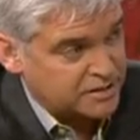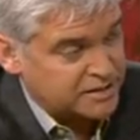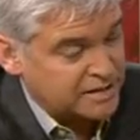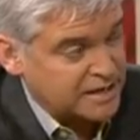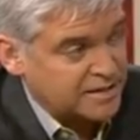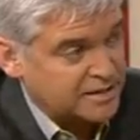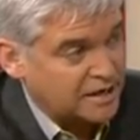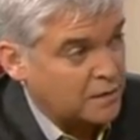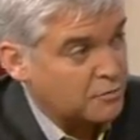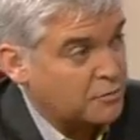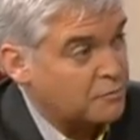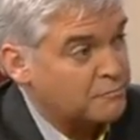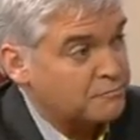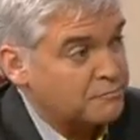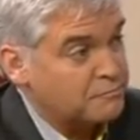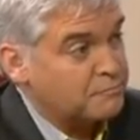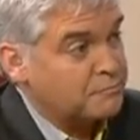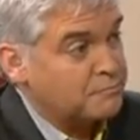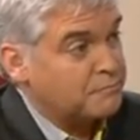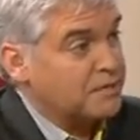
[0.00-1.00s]
was set up
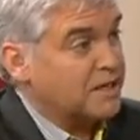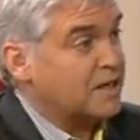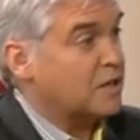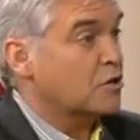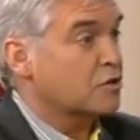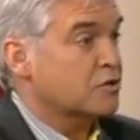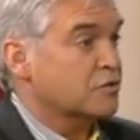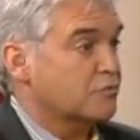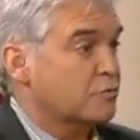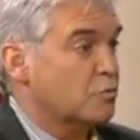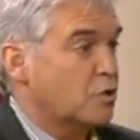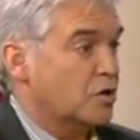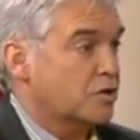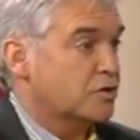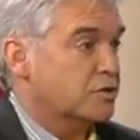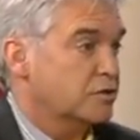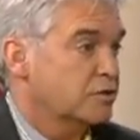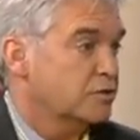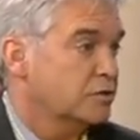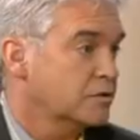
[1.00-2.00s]
because of
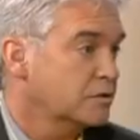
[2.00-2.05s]
what?